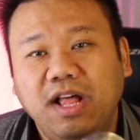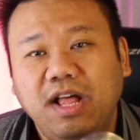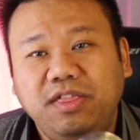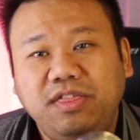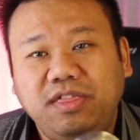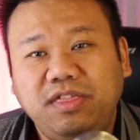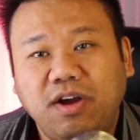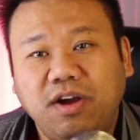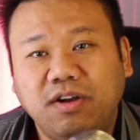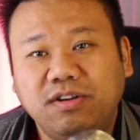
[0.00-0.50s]

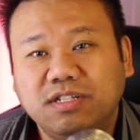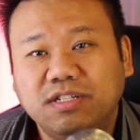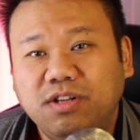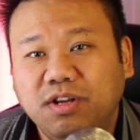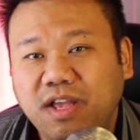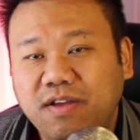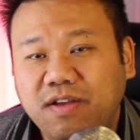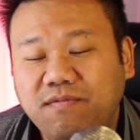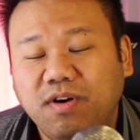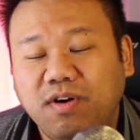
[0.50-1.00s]
they're just
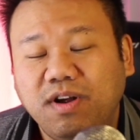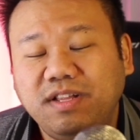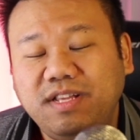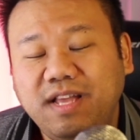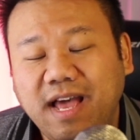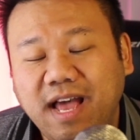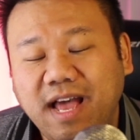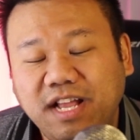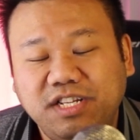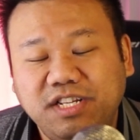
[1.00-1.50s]
looking for
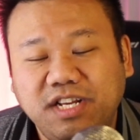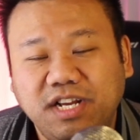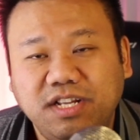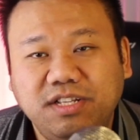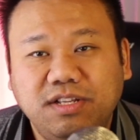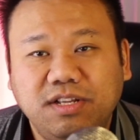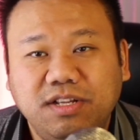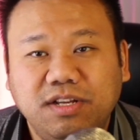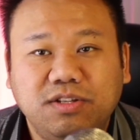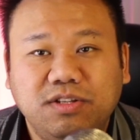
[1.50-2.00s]

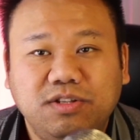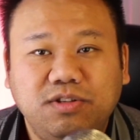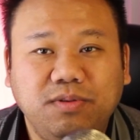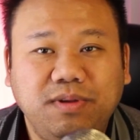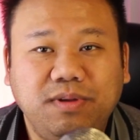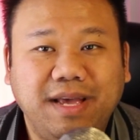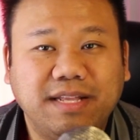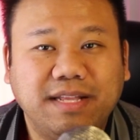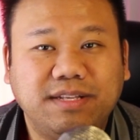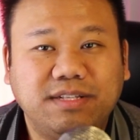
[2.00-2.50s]
attention to
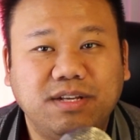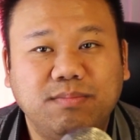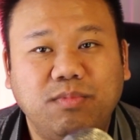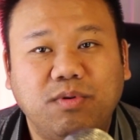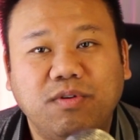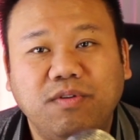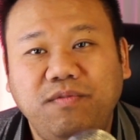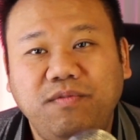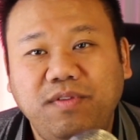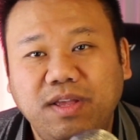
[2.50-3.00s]
get some
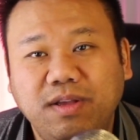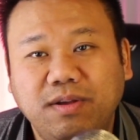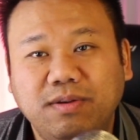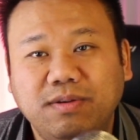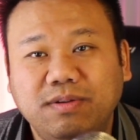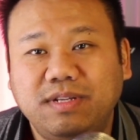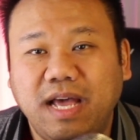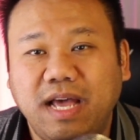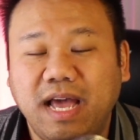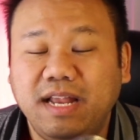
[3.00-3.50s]
more
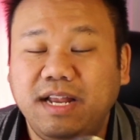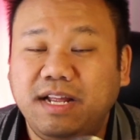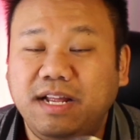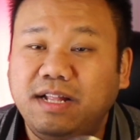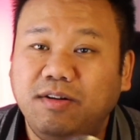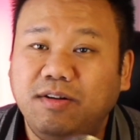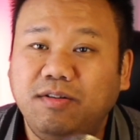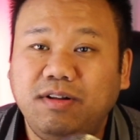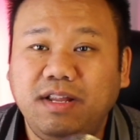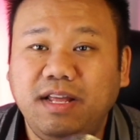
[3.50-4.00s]
views. And
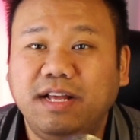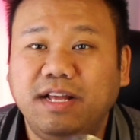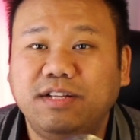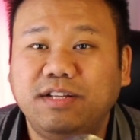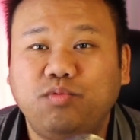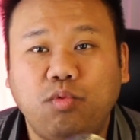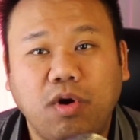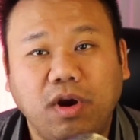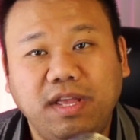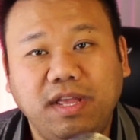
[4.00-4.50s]
clearly it's
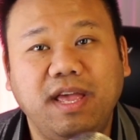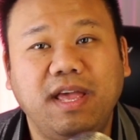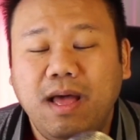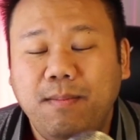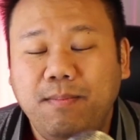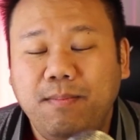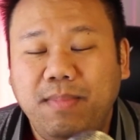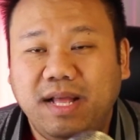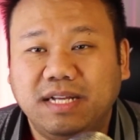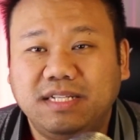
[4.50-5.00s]

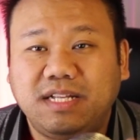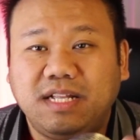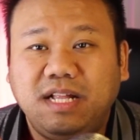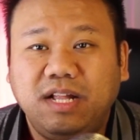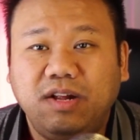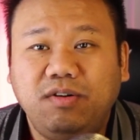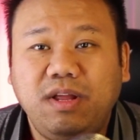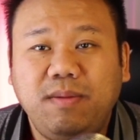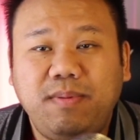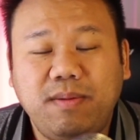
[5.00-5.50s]
working because
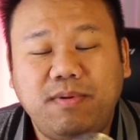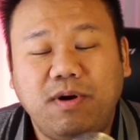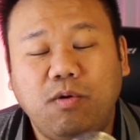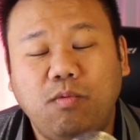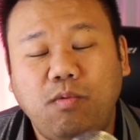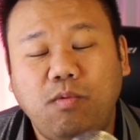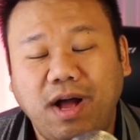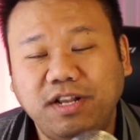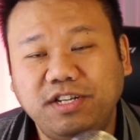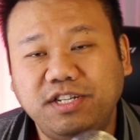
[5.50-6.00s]
clearly people are
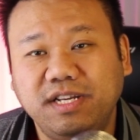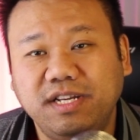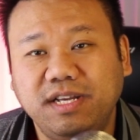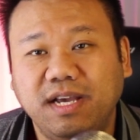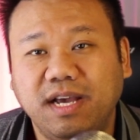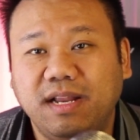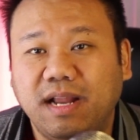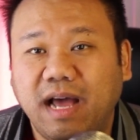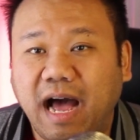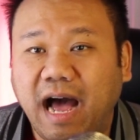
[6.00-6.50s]
watching
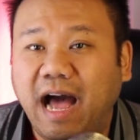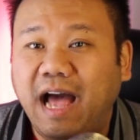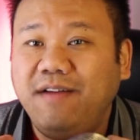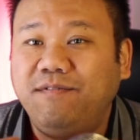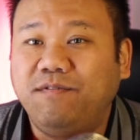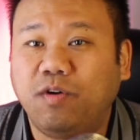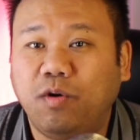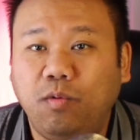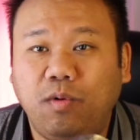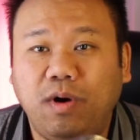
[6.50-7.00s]
it. I,
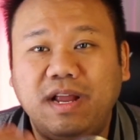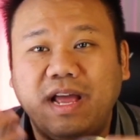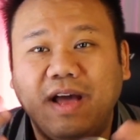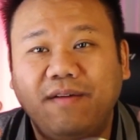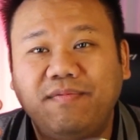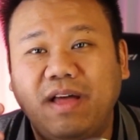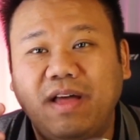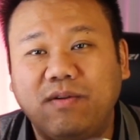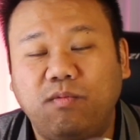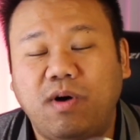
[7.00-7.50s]
for one,
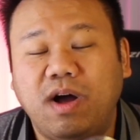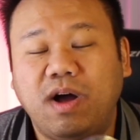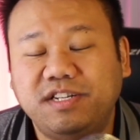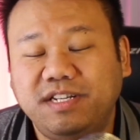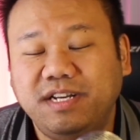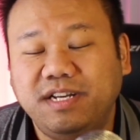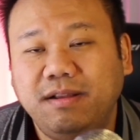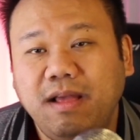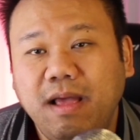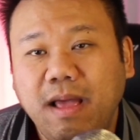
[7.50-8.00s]
have not
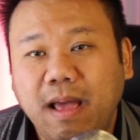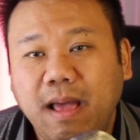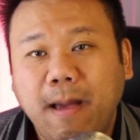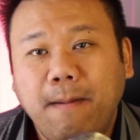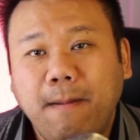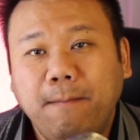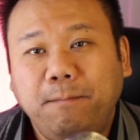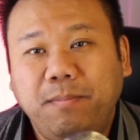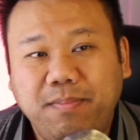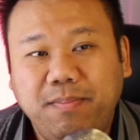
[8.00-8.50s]
watched it.
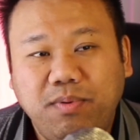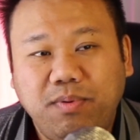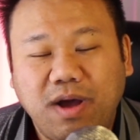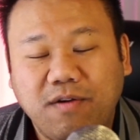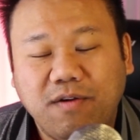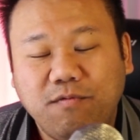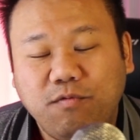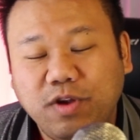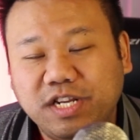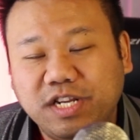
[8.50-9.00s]
People
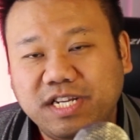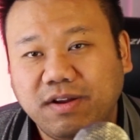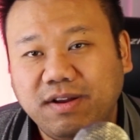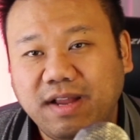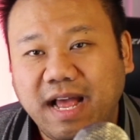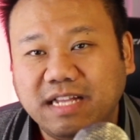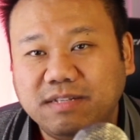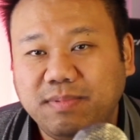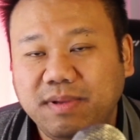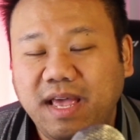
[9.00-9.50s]
have reached out and
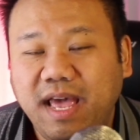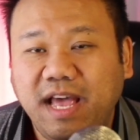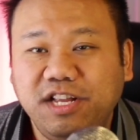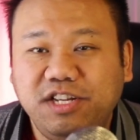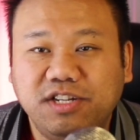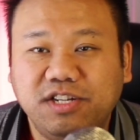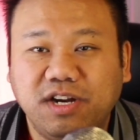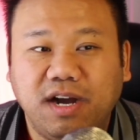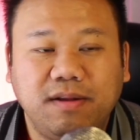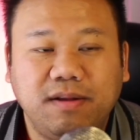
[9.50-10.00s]
asked me, hey,
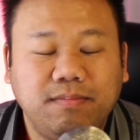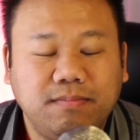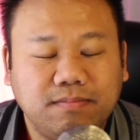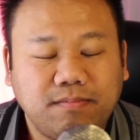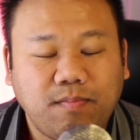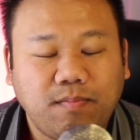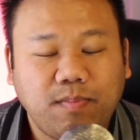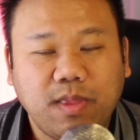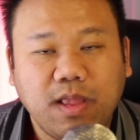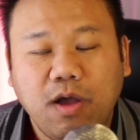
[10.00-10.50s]
Jon,
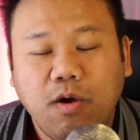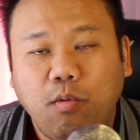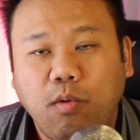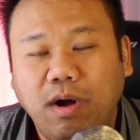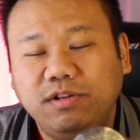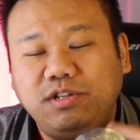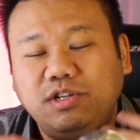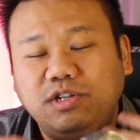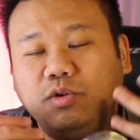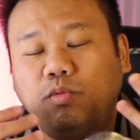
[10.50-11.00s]
why
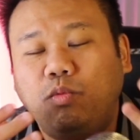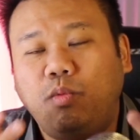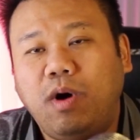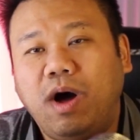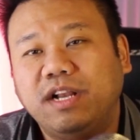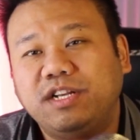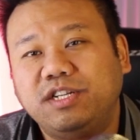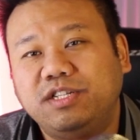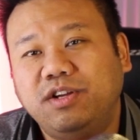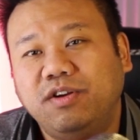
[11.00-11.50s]
don't you
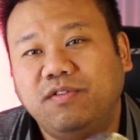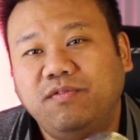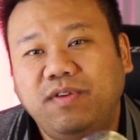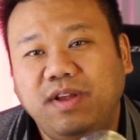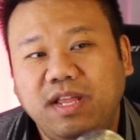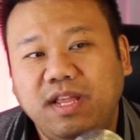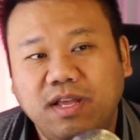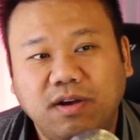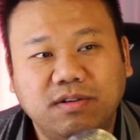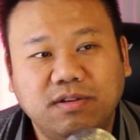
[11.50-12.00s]
watch their
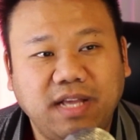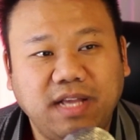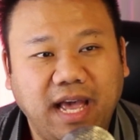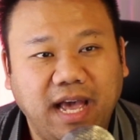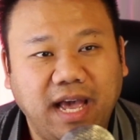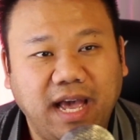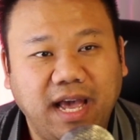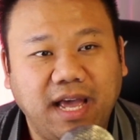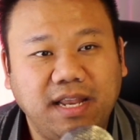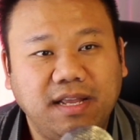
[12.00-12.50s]
videos
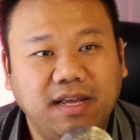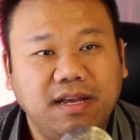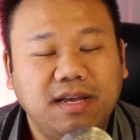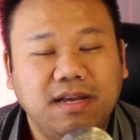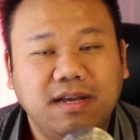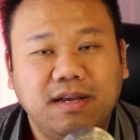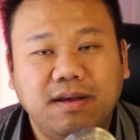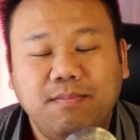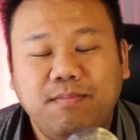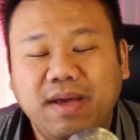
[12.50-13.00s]
and
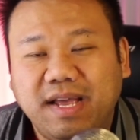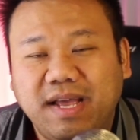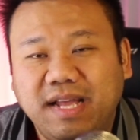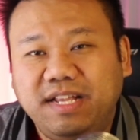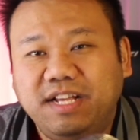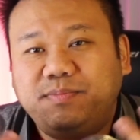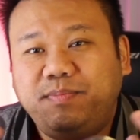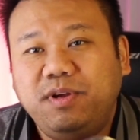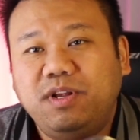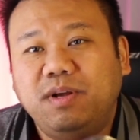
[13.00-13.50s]
make a
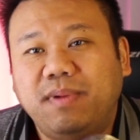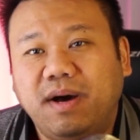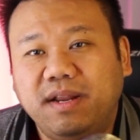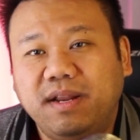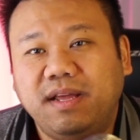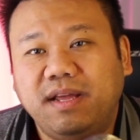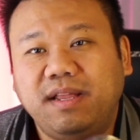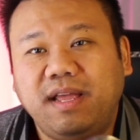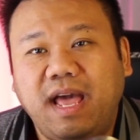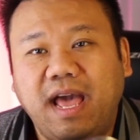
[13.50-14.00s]
dispute about
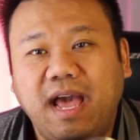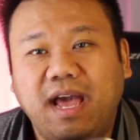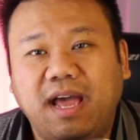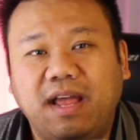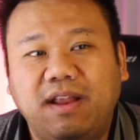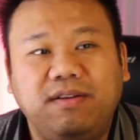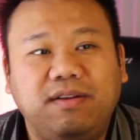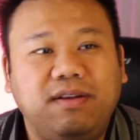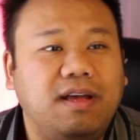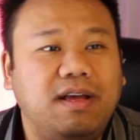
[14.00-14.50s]
it and